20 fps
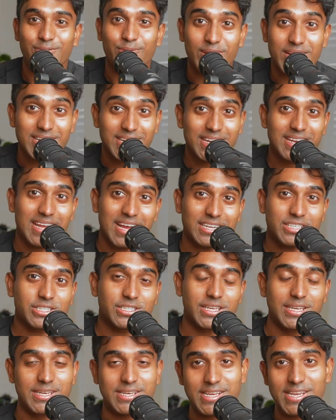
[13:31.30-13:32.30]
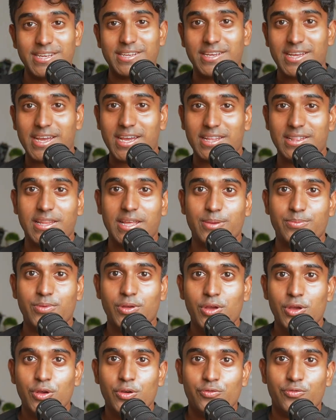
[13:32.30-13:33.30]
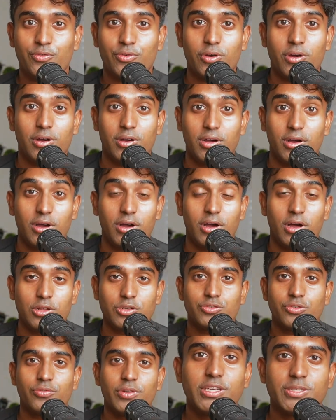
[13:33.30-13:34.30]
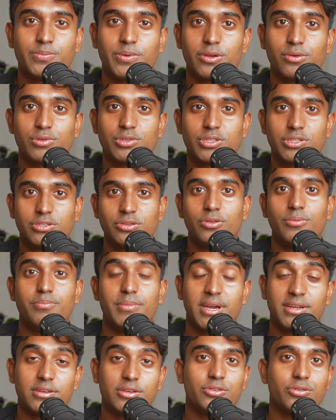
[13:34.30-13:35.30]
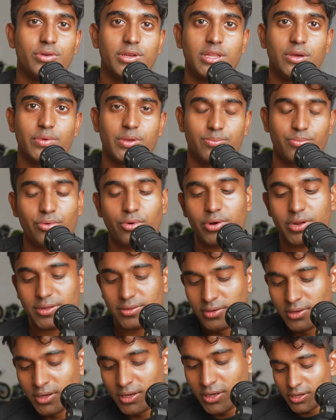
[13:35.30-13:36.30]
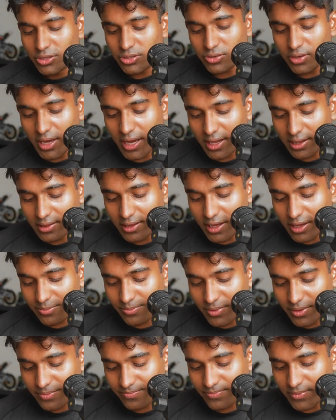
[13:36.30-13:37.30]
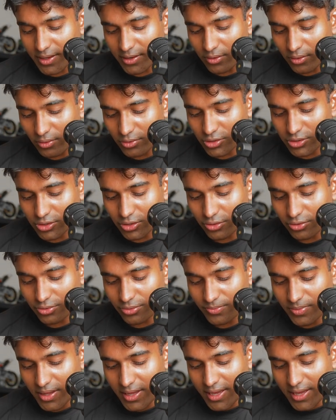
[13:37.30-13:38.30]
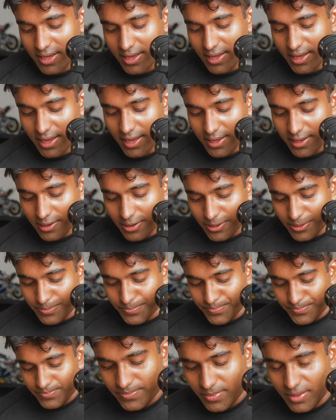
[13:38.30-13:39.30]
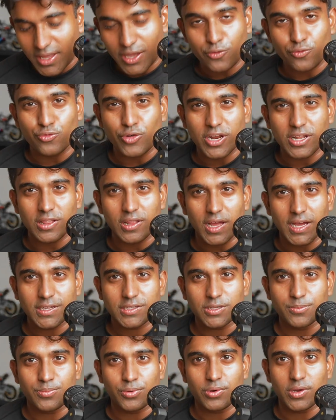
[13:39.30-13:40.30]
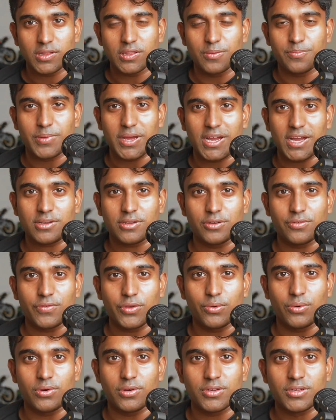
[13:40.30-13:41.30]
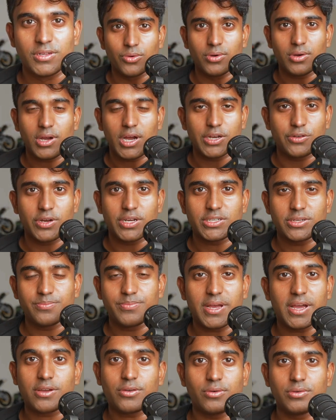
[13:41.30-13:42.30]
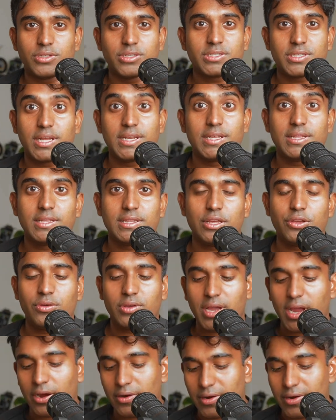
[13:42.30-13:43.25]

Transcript: didn't actually need a headlamp for our ultra race, but it was still mandatory that we brought it. So a headlamp and also a red light to put at the back of your hydration pack or just anything that you're carrying.